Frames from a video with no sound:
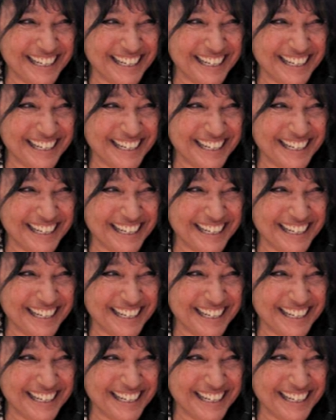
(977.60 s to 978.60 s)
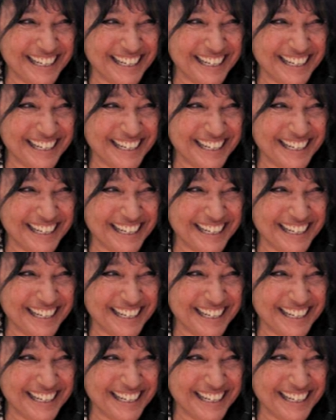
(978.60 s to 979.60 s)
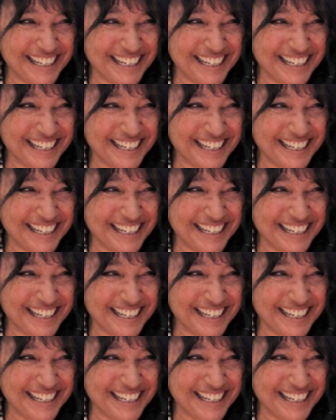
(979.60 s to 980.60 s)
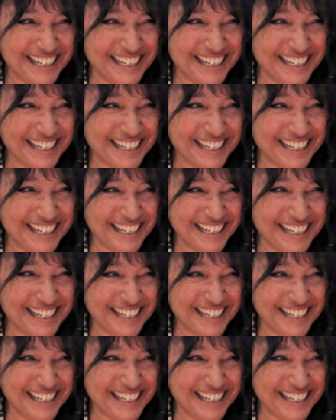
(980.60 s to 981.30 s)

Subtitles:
This is a still picture; no speech is visible.